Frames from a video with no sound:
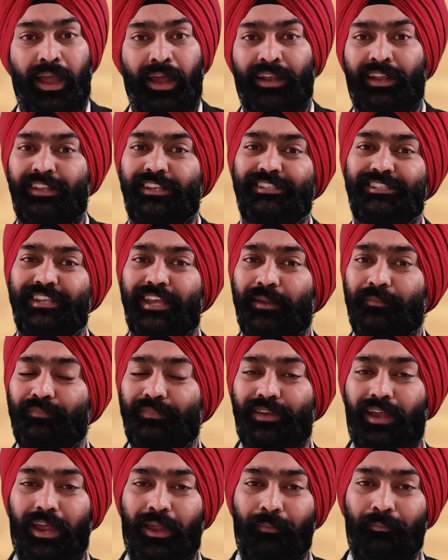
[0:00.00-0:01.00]
And at the same
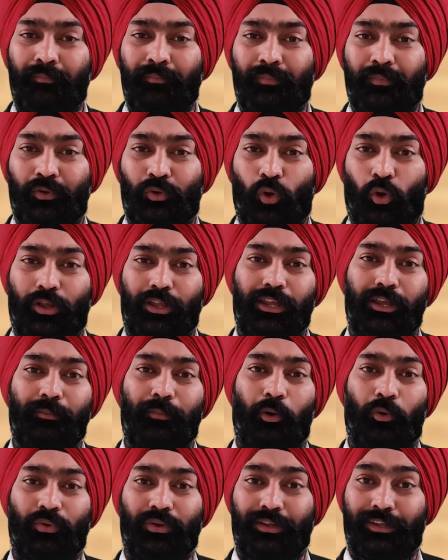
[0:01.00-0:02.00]
time, talking
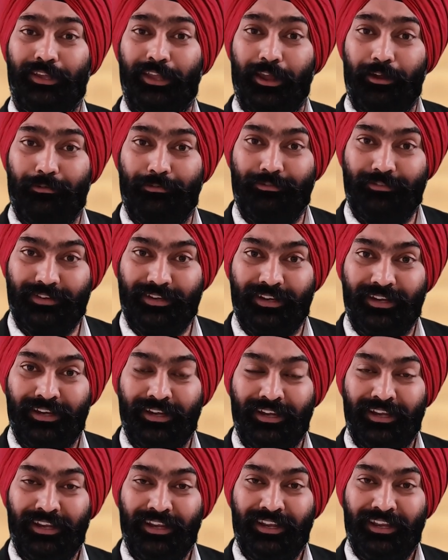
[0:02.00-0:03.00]
about a gift
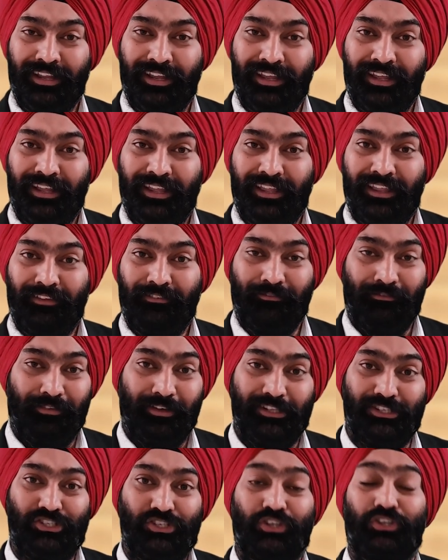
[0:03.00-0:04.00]

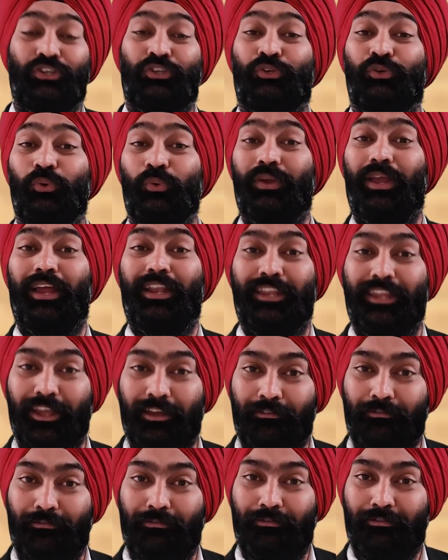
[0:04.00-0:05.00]
which you can
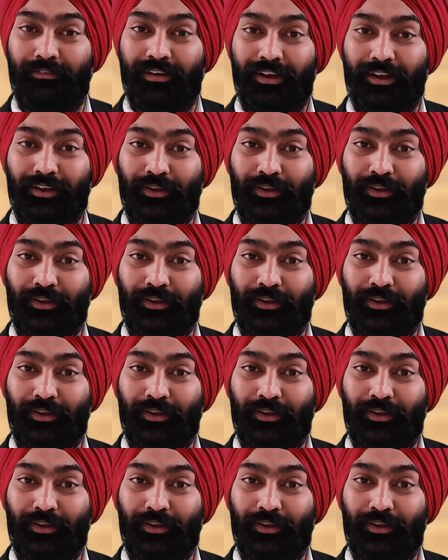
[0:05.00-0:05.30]
give